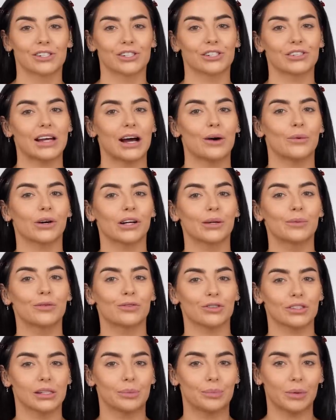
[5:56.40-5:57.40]
So now we're gonna move
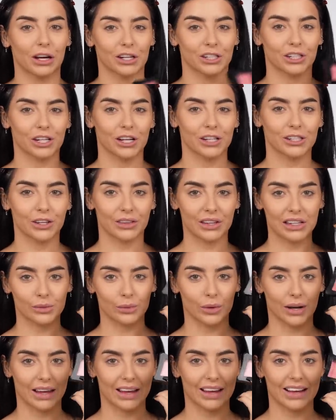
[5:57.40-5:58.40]
on to blusher. So this
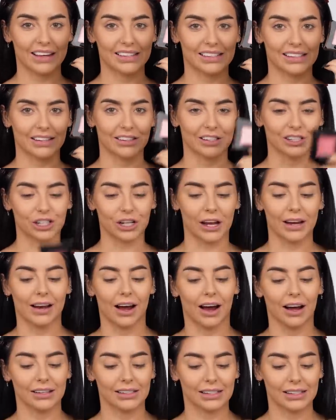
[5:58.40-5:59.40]
one here is in the shade
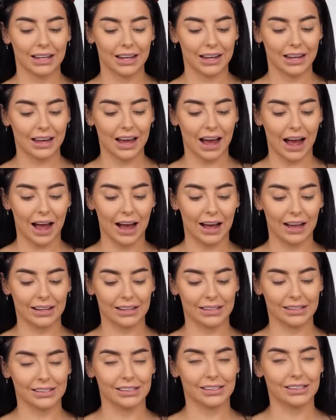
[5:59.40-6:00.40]
Hussy.
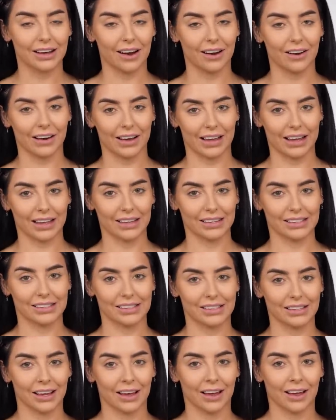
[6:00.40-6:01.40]
And
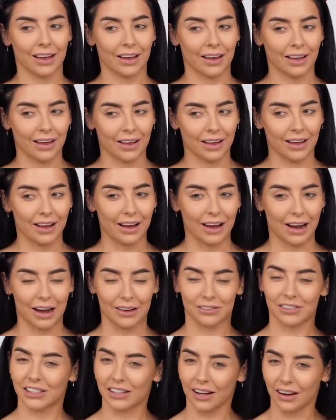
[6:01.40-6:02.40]
guys,
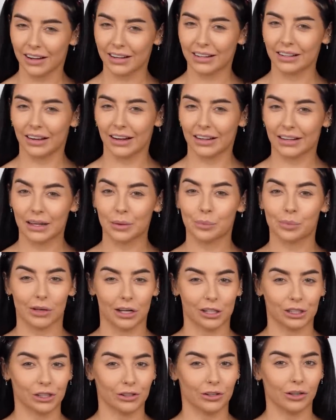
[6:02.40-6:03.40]
I've started liking
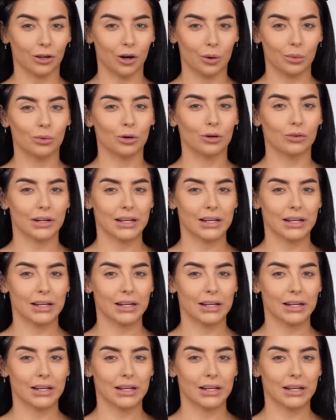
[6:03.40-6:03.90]
blusher a lot more